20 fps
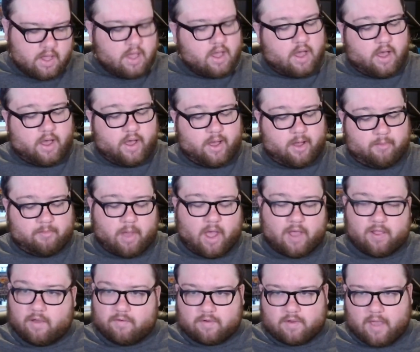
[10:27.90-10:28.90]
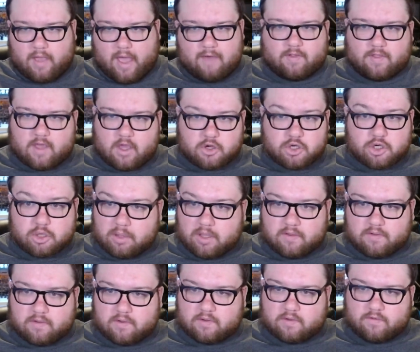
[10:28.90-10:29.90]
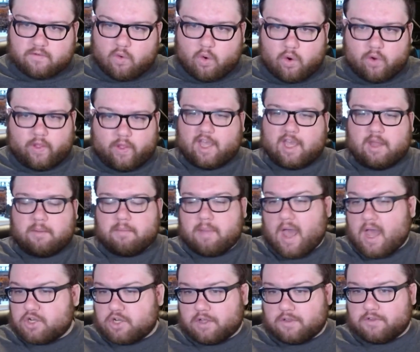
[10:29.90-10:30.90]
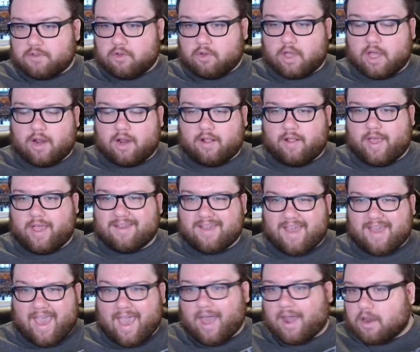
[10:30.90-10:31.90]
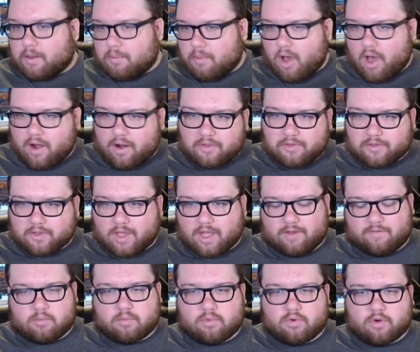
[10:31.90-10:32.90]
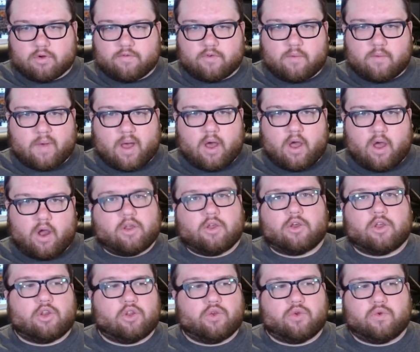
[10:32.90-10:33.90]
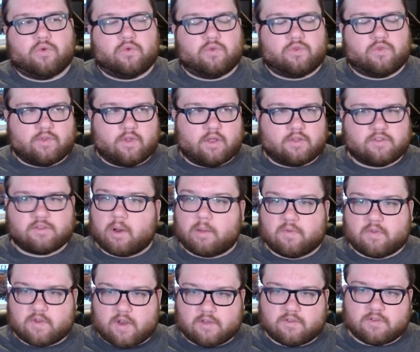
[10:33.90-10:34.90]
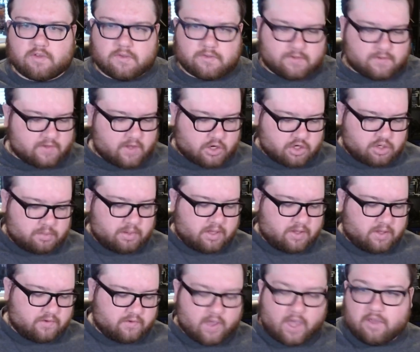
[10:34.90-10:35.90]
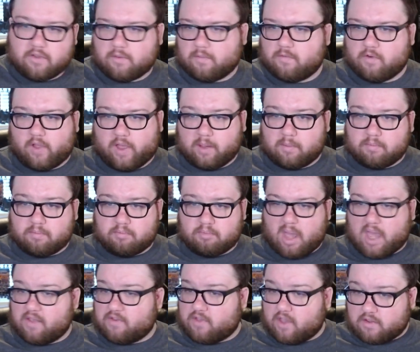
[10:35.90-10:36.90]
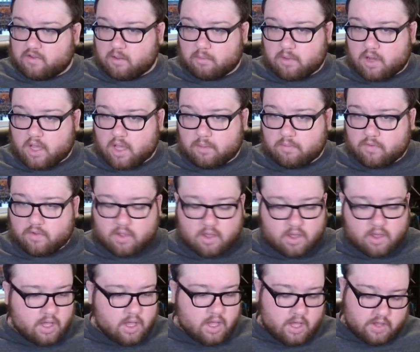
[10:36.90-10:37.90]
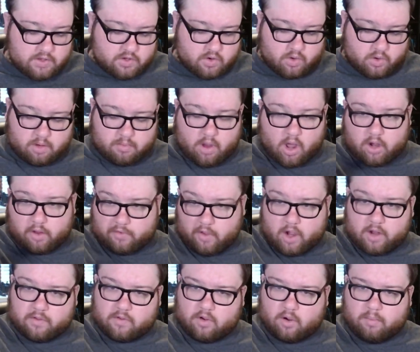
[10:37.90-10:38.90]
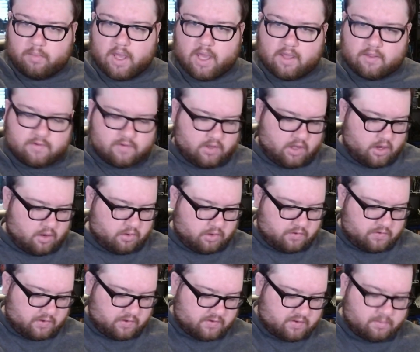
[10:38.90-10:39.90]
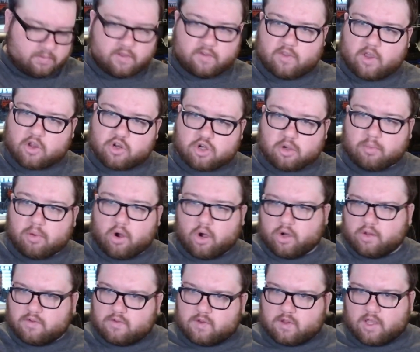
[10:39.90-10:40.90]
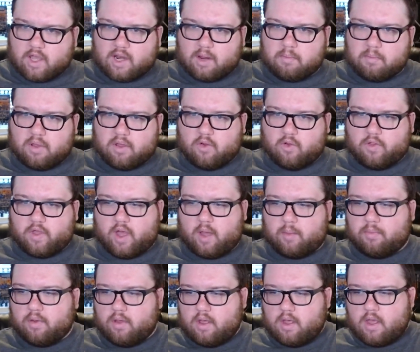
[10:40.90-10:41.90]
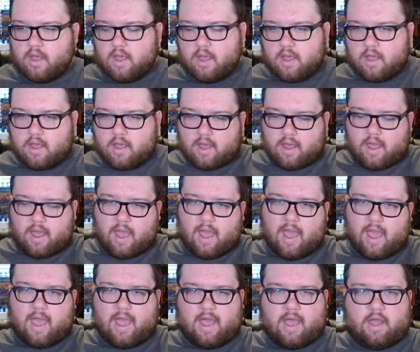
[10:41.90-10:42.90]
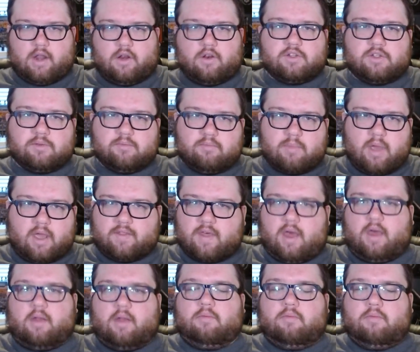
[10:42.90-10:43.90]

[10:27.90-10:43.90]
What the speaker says: I love having the extra pieces for like kit bashing, so you can kind of like add to models and kind of improve them. Or you can use. Sometimes it's nice to use these extra pieces. I use them for like basing sometimes. So when your model's on its little base, you know, using some of these extra parts to kind of build up and make that